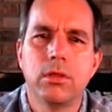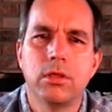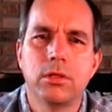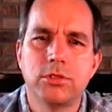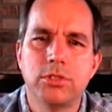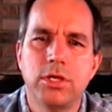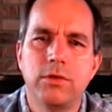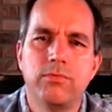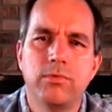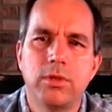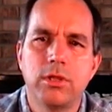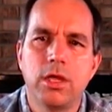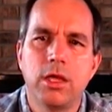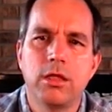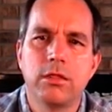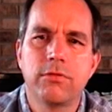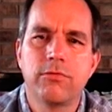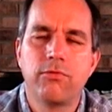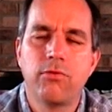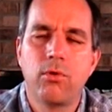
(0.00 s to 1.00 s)
achievement
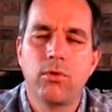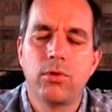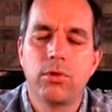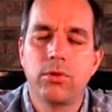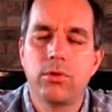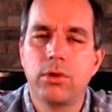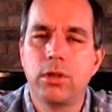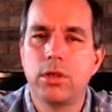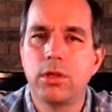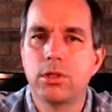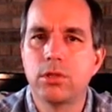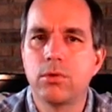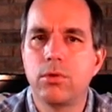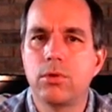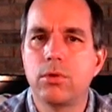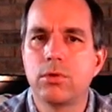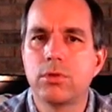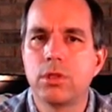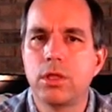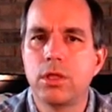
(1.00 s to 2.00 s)
test for learning
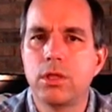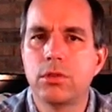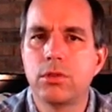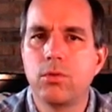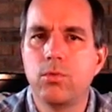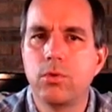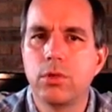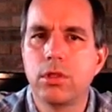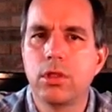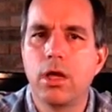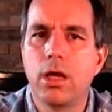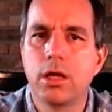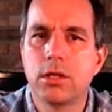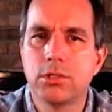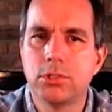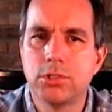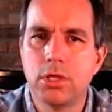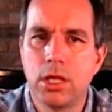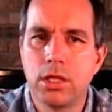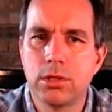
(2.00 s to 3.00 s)
disorders is the
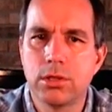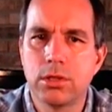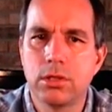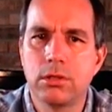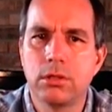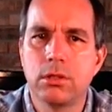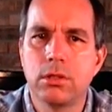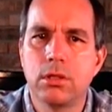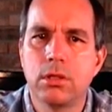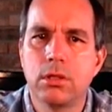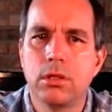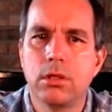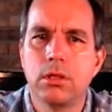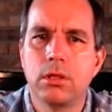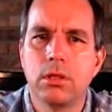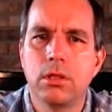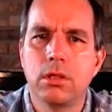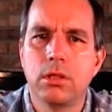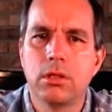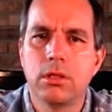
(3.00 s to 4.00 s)
Woodcock-Johnson
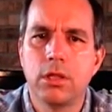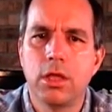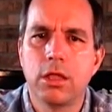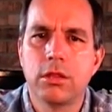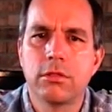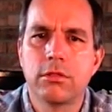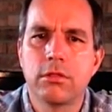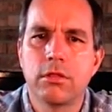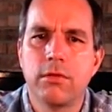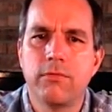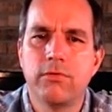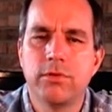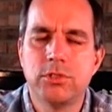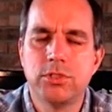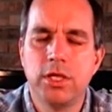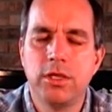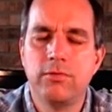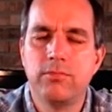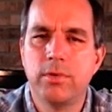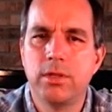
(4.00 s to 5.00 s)
test of
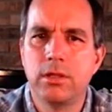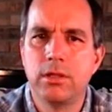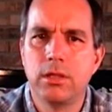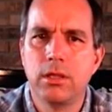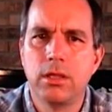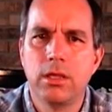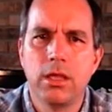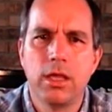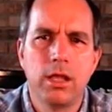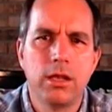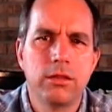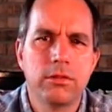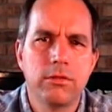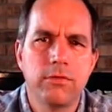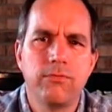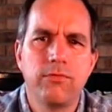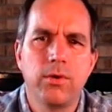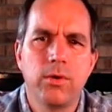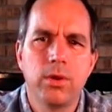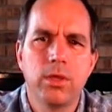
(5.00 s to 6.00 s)
achievement, and it's a
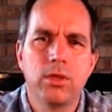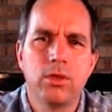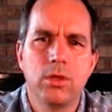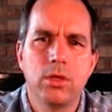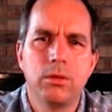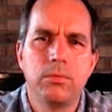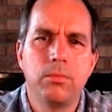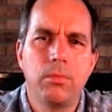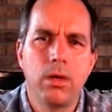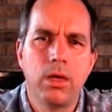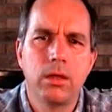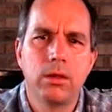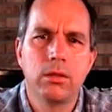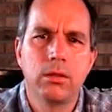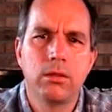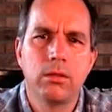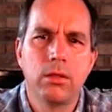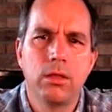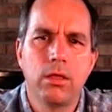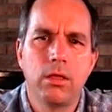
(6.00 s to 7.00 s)
very good
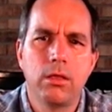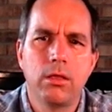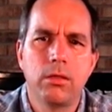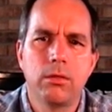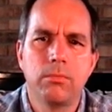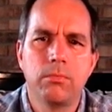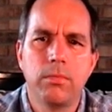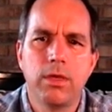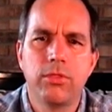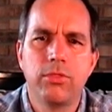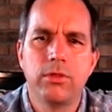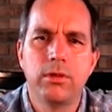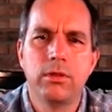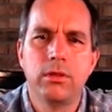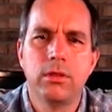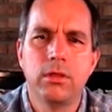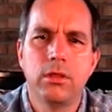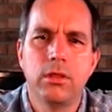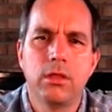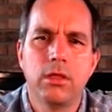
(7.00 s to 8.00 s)
method
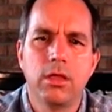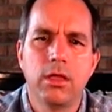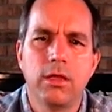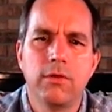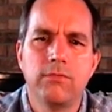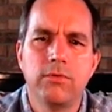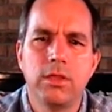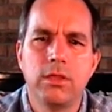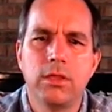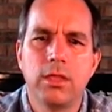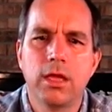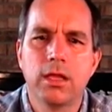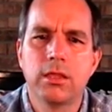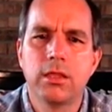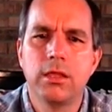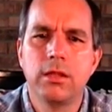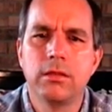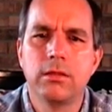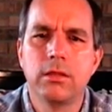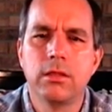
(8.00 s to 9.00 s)
of
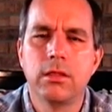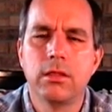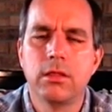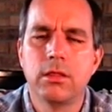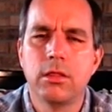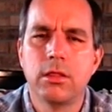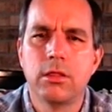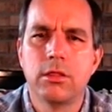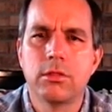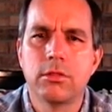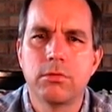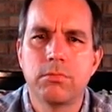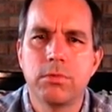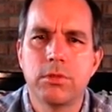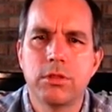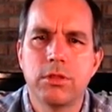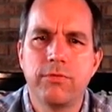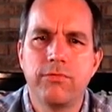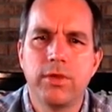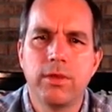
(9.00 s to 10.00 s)
detecting
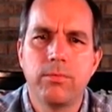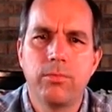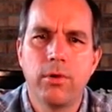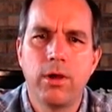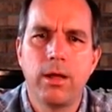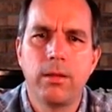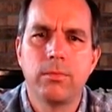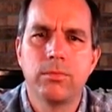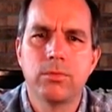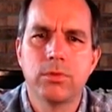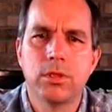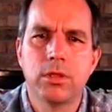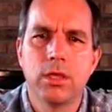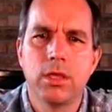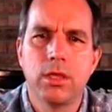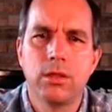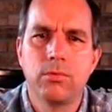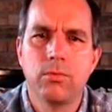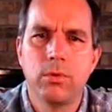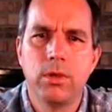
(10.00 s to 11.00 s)
specific problems
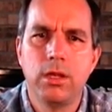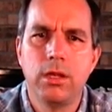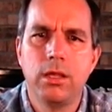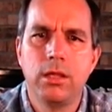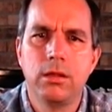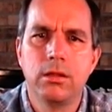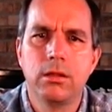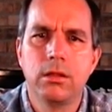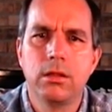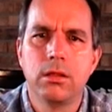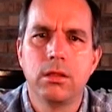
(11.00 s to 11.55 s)
in reading,